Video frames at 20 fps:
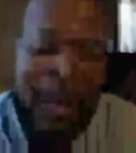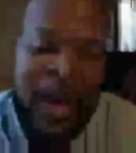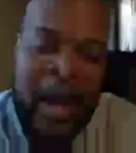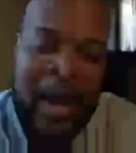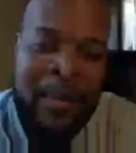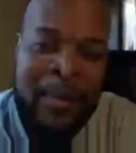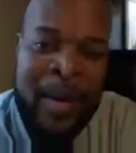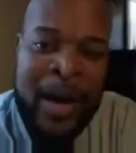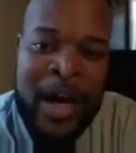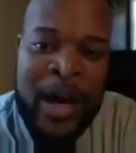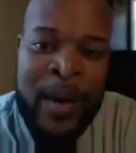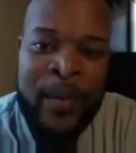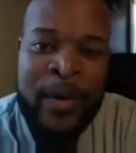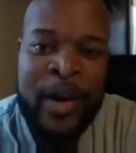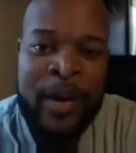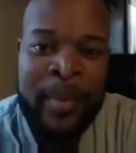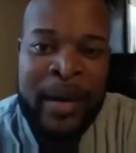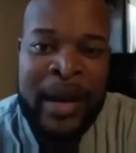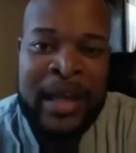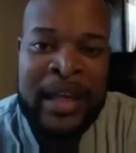empowered
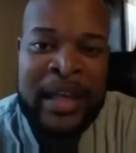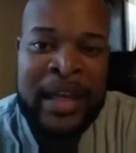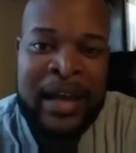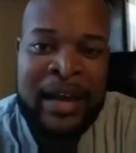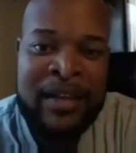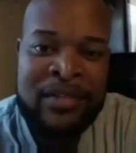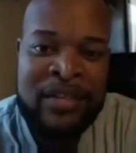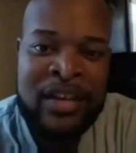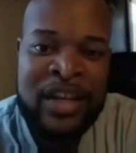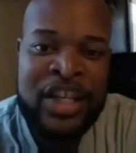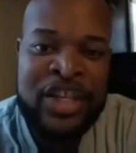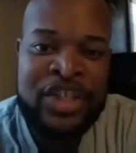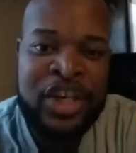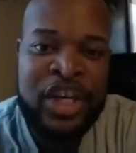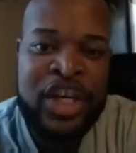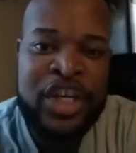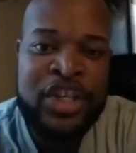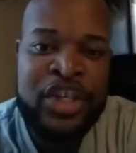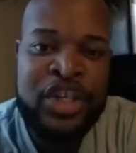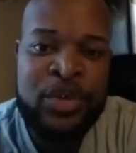and impact lives. Let's
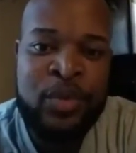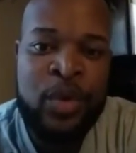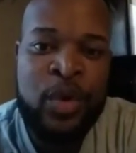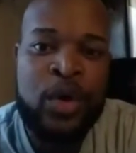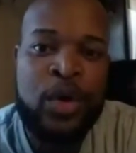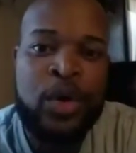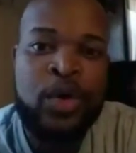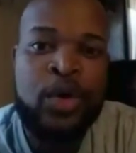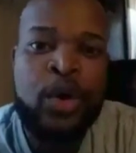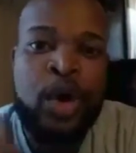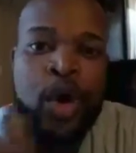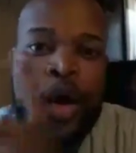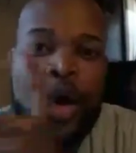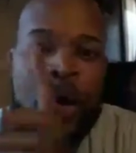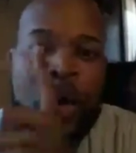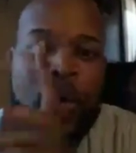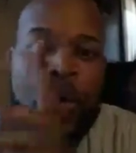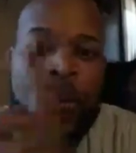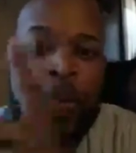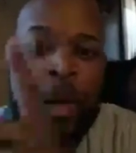change this world
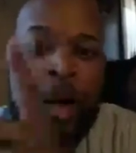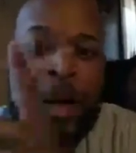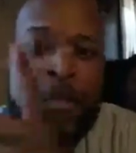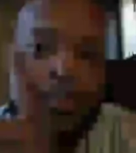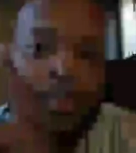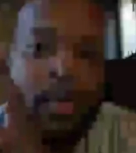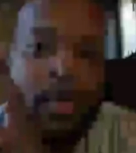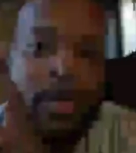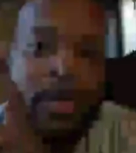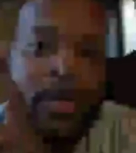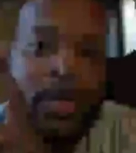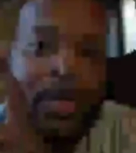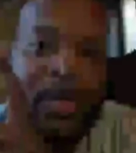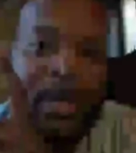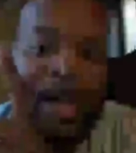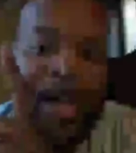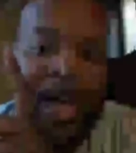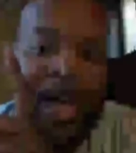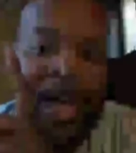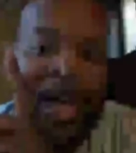one person
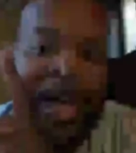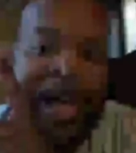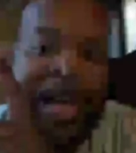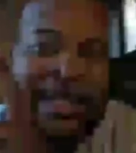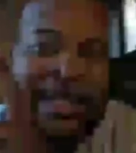at a